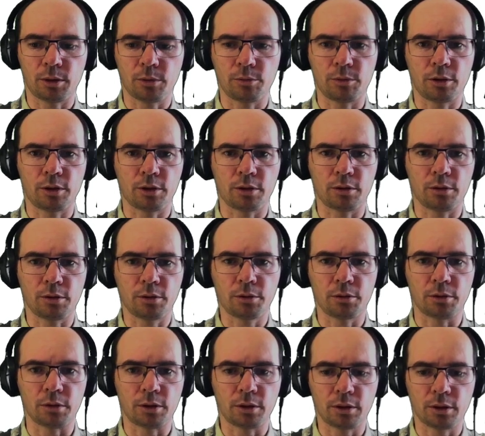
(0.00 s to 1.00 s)
which is
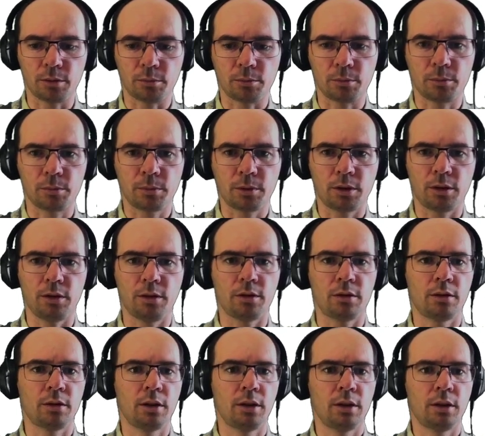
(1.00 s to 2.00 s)
also a sum, here,
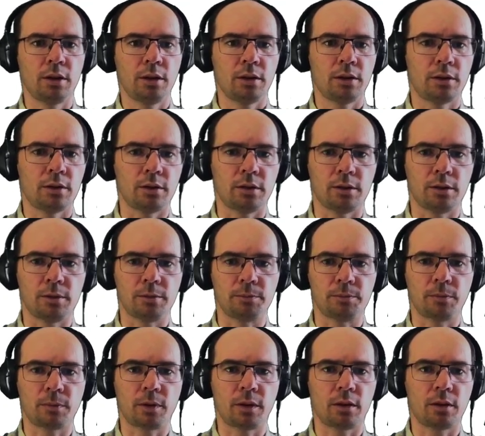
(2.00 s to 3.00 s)

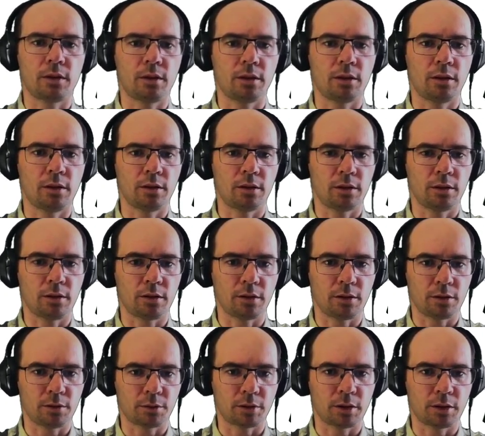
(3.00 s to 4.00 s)
and
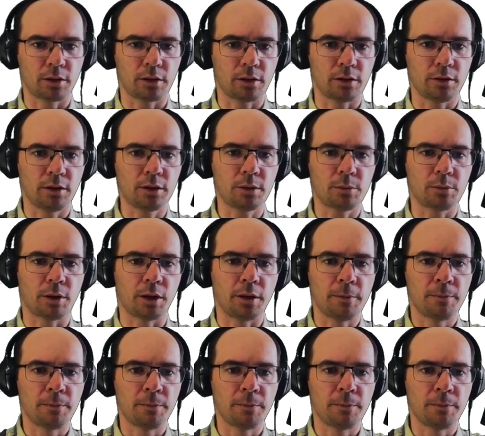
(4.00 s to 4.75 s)
run it this way.